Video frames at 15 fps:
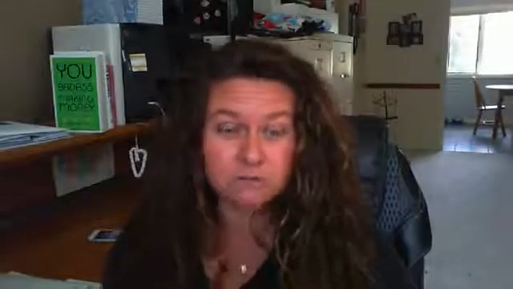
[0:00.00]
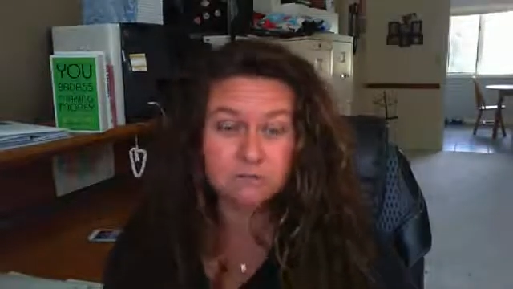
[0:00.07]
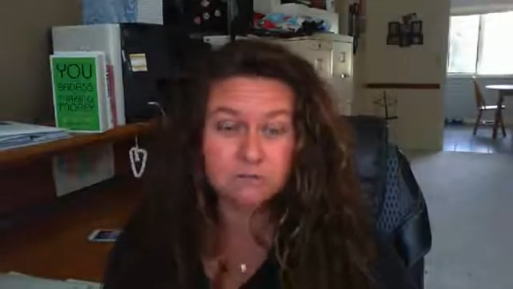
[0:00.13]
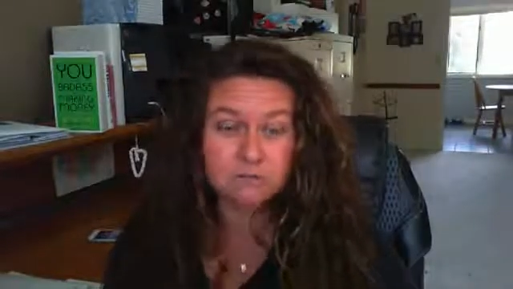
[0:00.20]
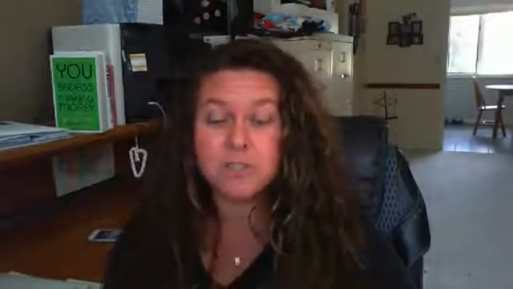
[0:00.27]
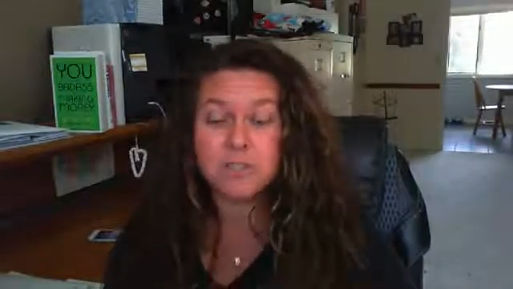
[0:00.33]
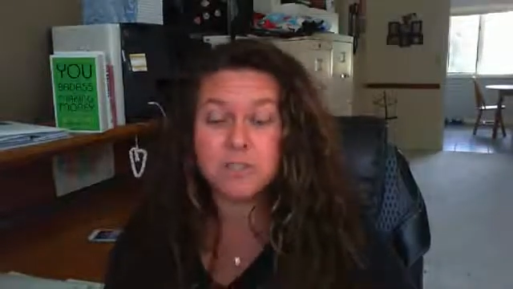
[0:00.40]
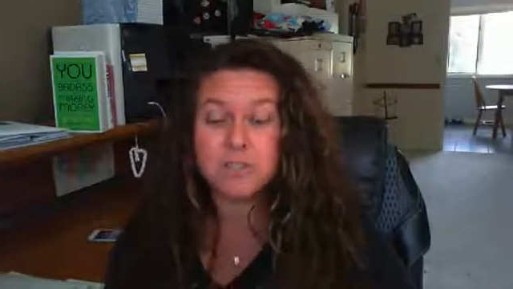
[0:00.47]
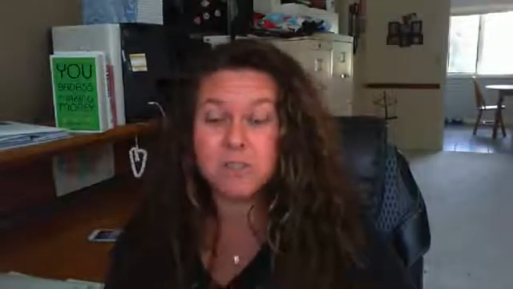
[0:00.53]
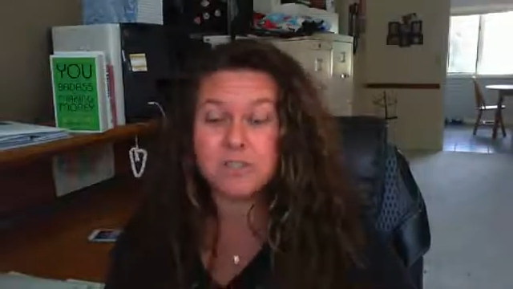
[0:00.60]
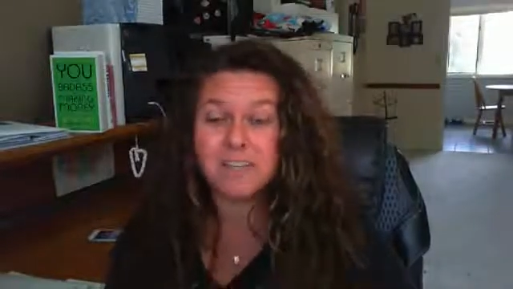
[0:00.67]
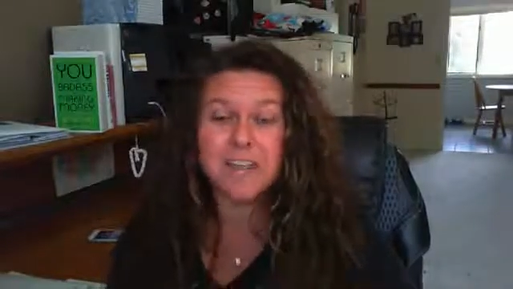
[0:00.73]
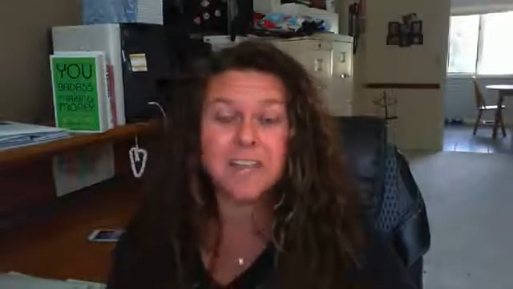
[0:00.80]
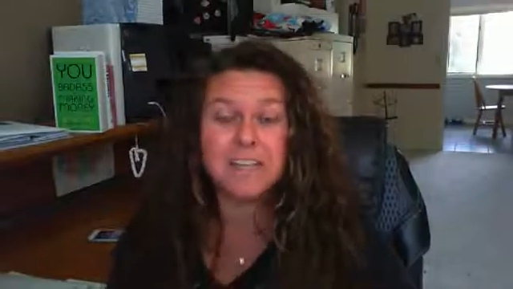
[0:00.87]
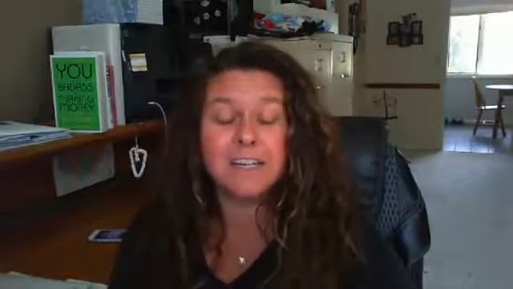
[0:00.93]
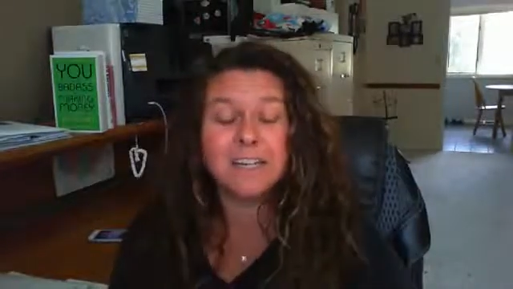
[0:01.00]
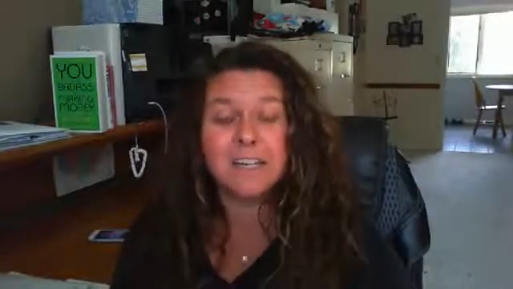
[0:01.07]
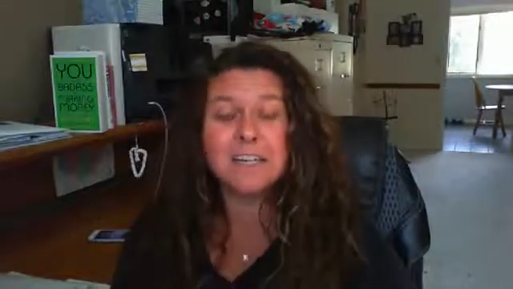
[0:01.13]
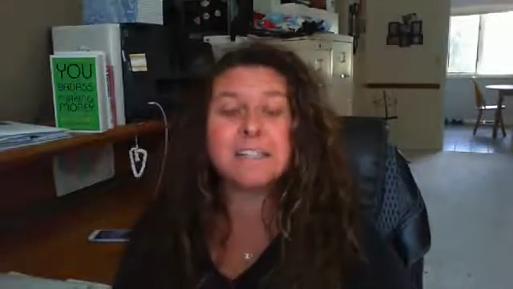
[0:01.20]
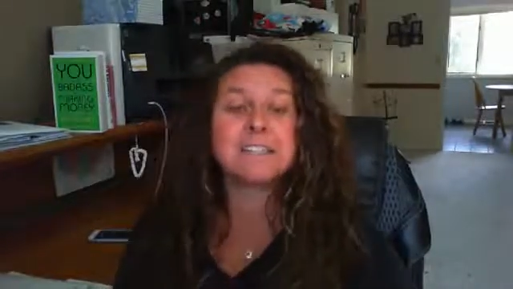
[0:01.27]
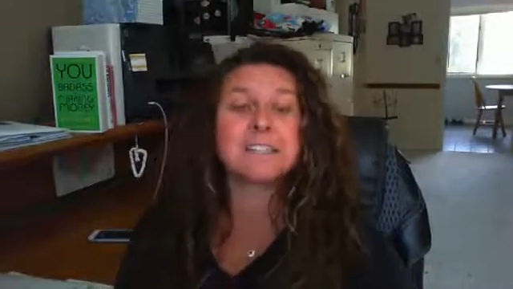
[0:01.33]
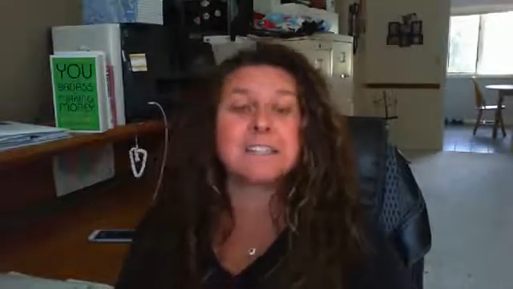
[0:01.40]
Gas was
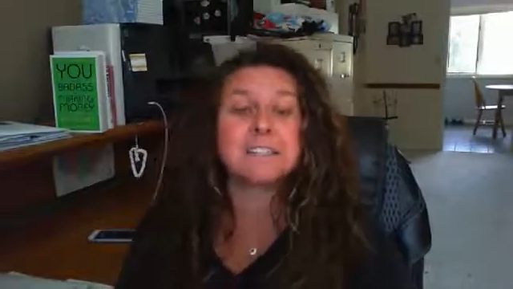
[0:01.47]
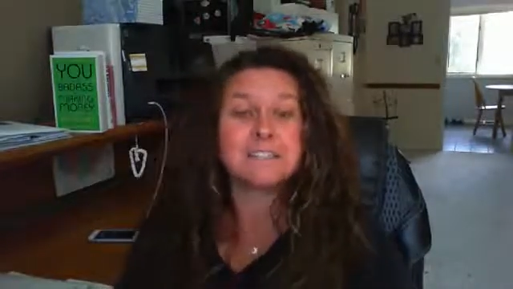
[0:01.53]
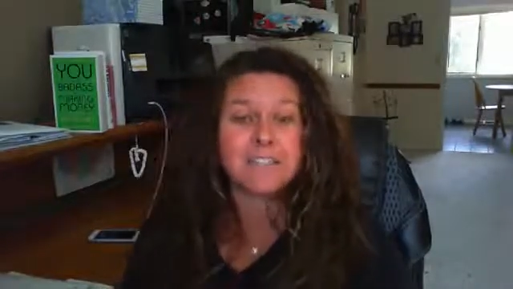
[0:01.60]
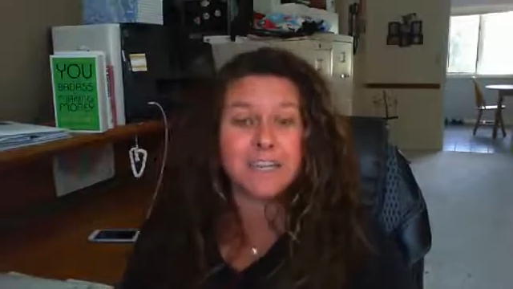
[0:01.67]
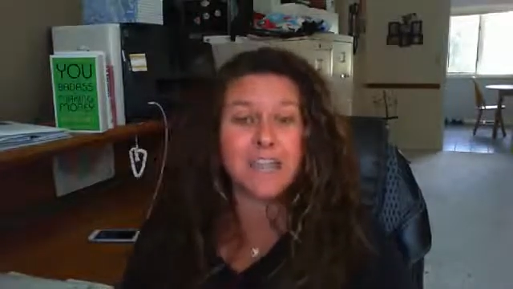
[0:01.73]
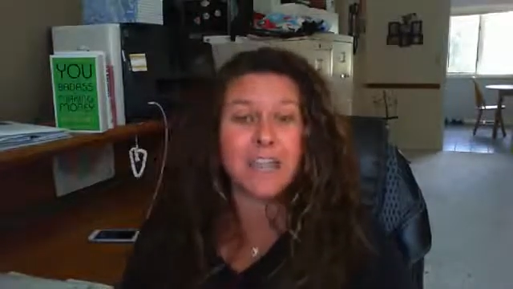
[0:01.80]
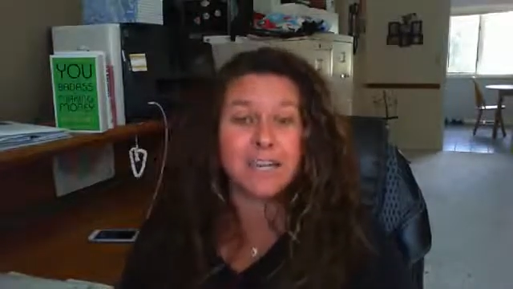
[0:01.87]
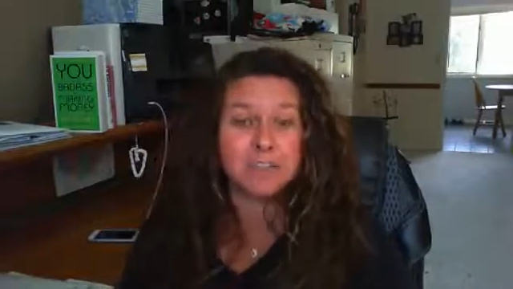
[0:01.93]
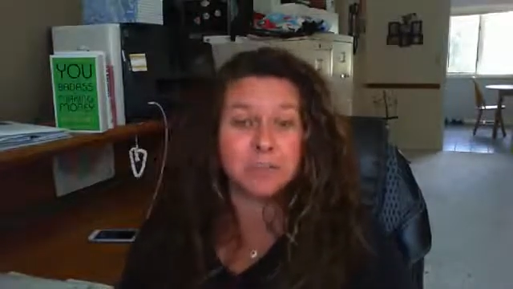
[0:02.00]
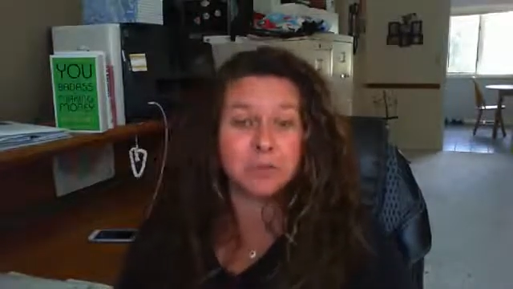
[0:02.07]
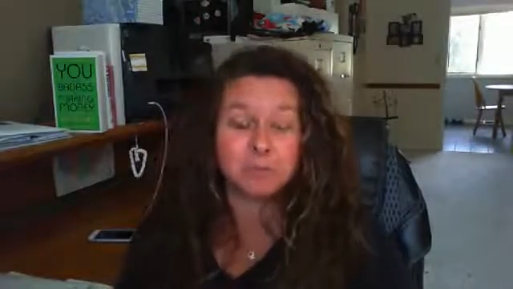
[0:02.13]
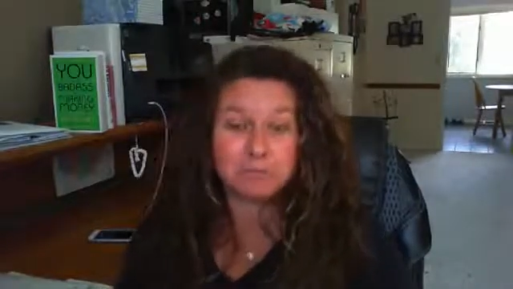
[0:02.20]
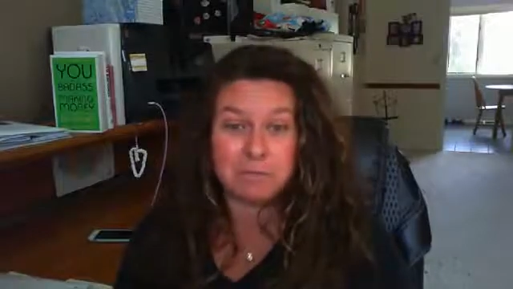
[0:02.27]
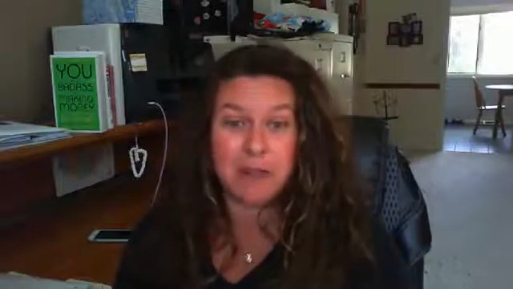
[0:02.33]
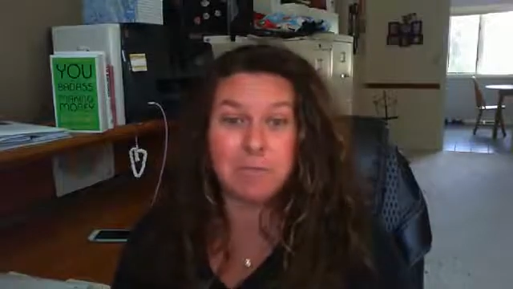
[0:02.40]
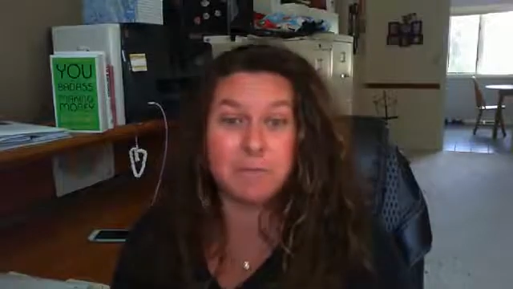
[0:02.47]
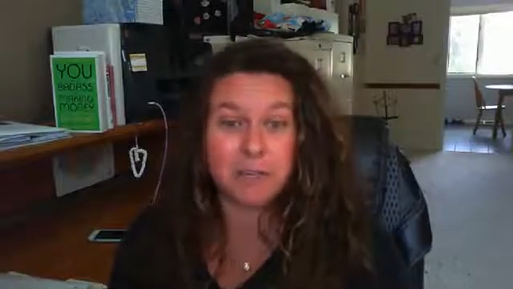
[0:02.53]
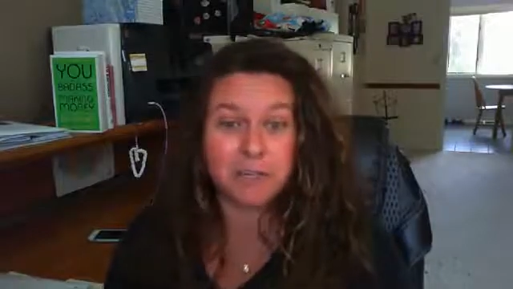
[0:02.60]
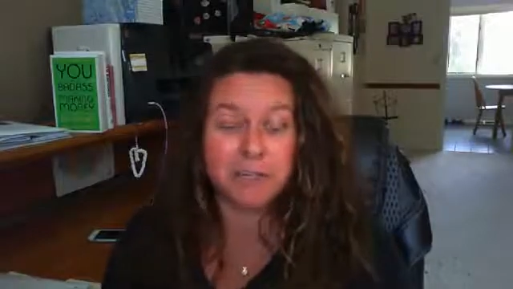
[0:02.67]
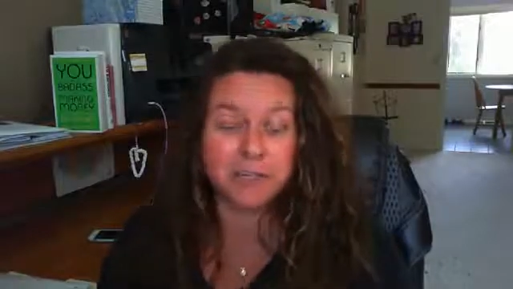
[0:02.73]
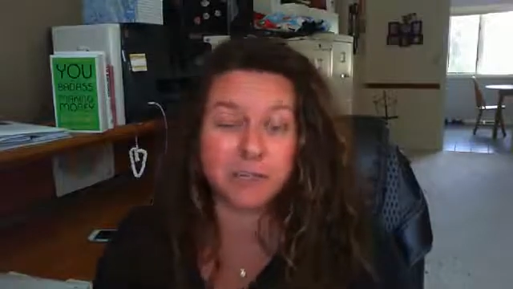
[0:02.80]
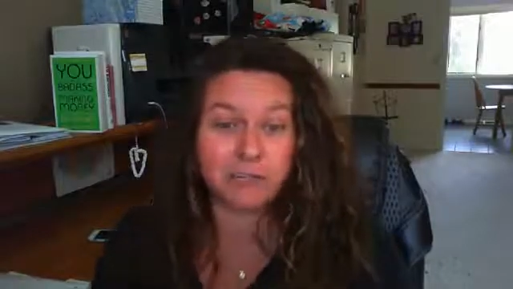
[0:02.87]
99 cents a gallon when my
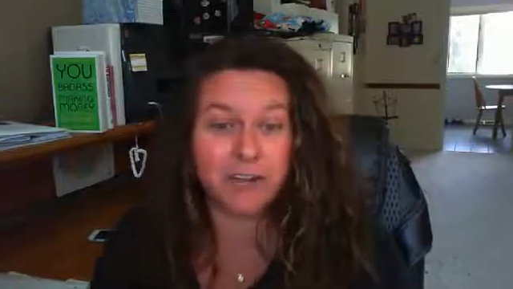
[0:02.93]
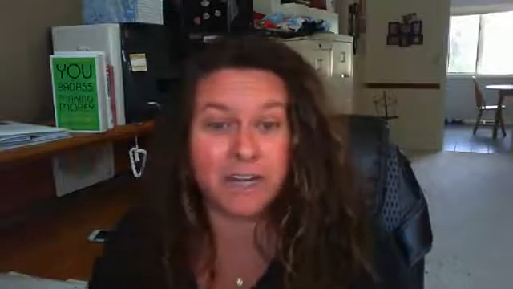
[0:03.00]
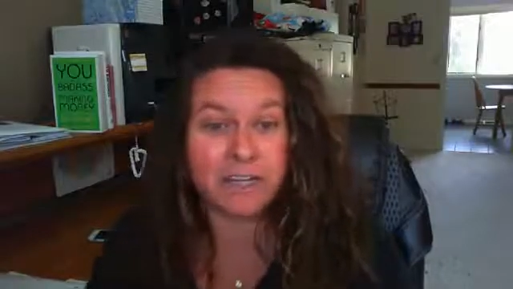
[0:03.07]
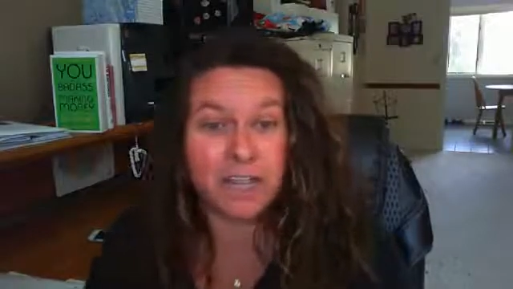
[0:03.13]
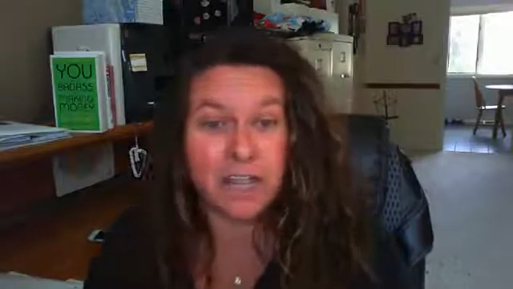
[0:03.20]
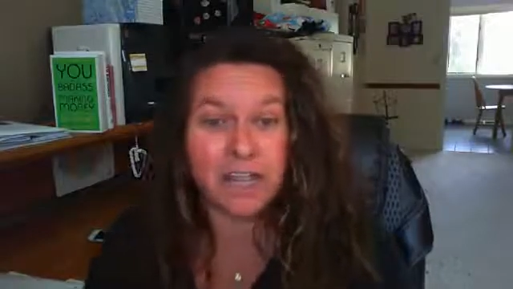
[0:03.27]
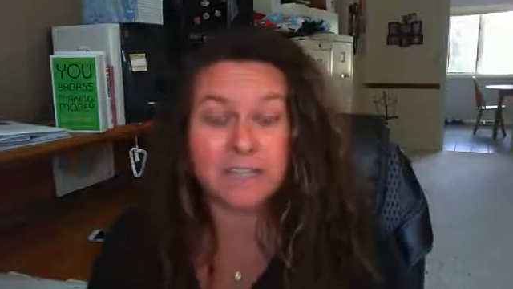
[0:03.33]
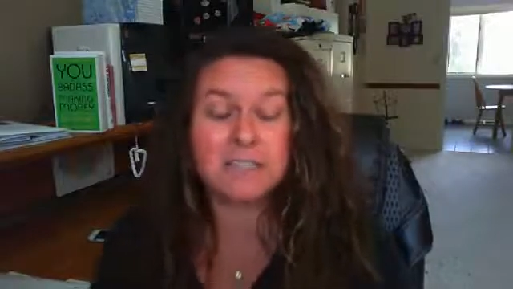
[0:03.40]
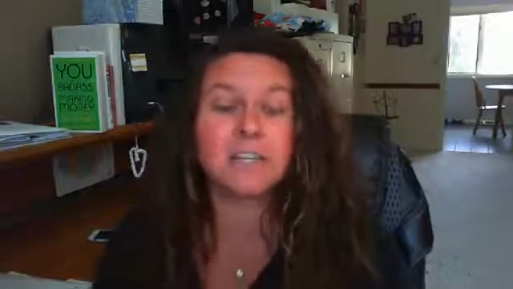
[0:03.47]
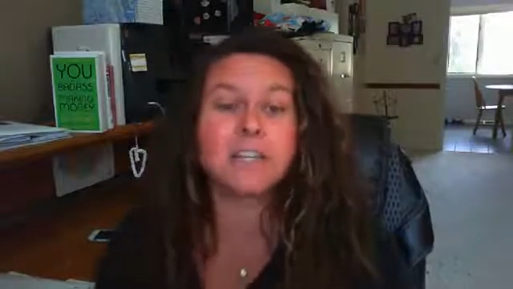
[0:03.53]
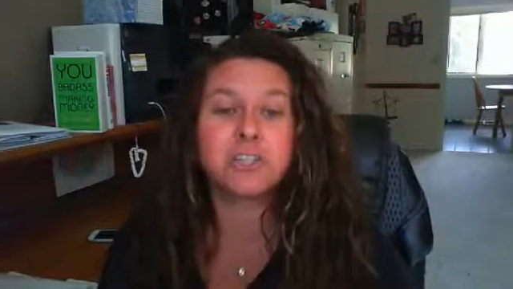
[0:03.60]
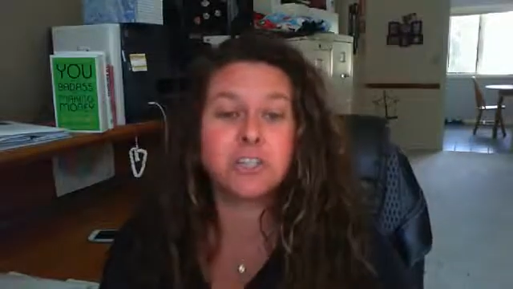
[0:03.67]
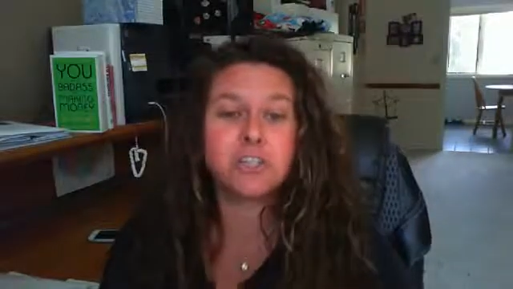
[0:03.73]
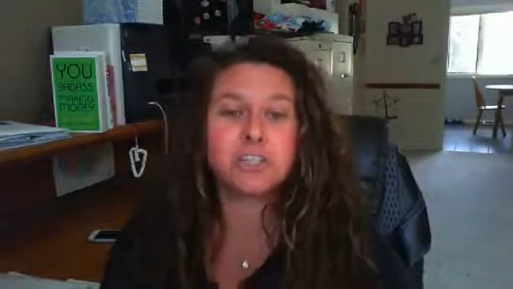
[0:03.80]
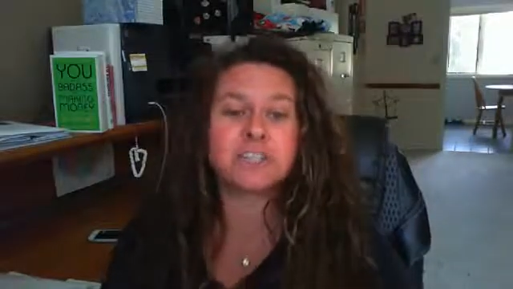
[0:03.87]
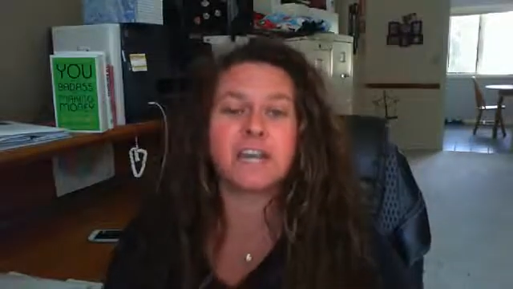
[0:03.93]
parents ran gas stations.